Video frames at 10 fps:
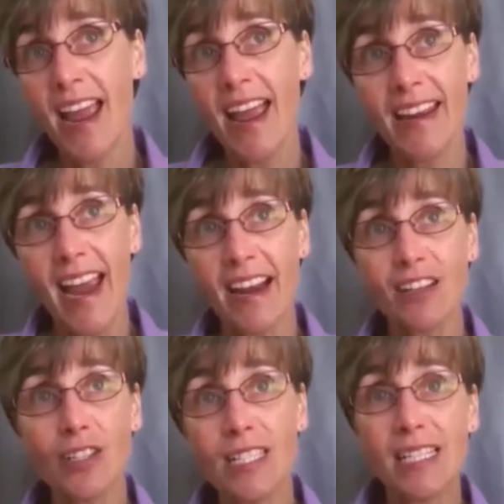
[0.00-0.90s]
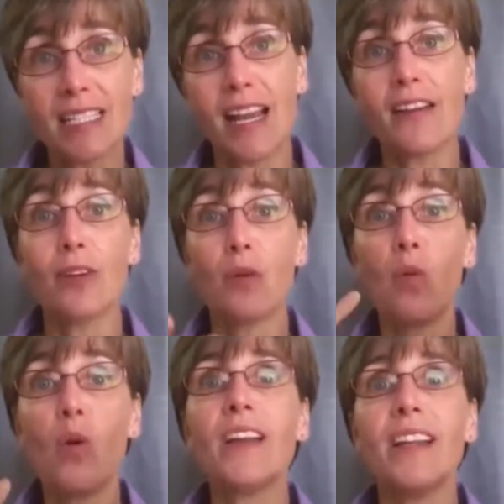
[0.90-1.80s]
and actually decipher
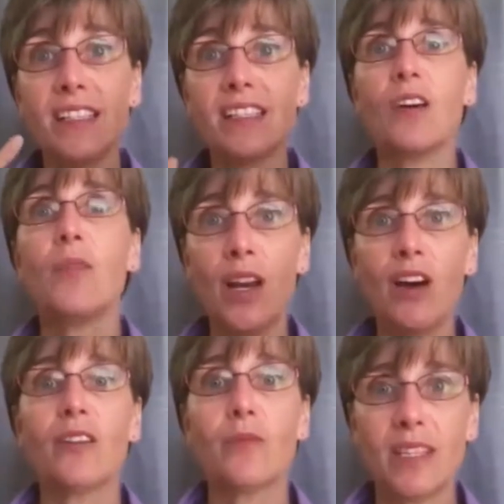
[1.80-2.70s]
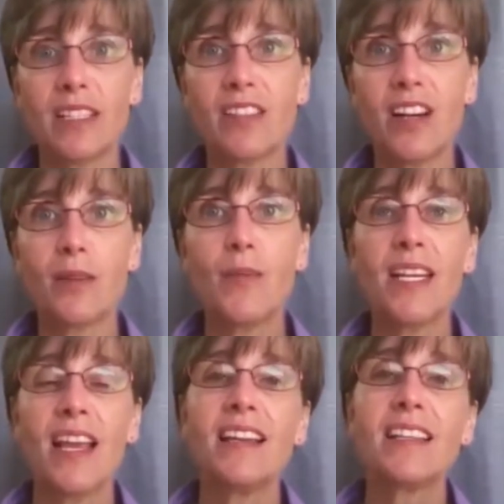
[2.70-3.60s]
what is going on with this document
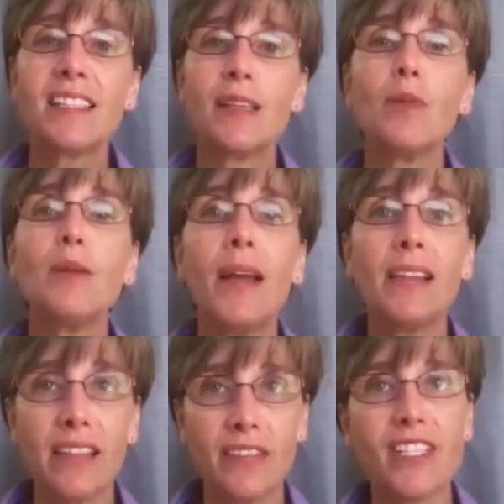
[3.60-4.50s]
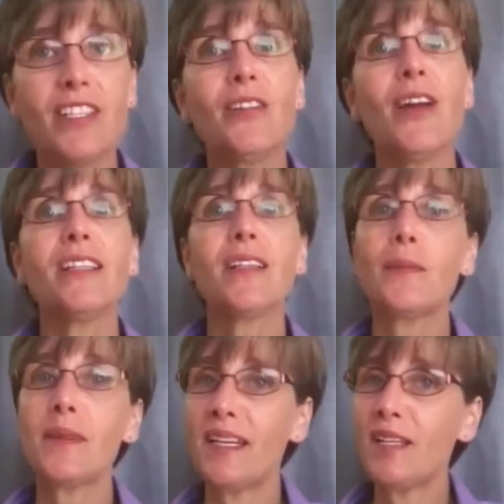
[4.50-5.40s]
simply by lifting your eyes
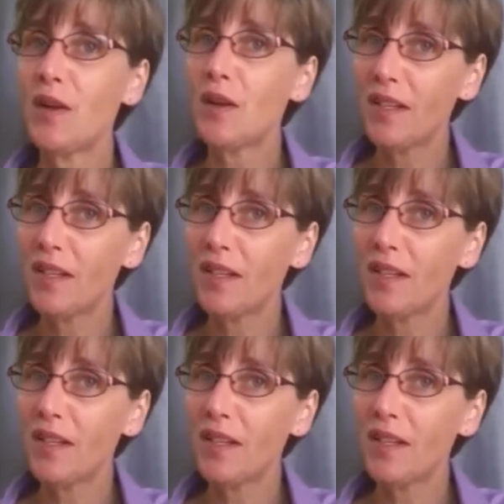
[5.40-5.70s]
up, getting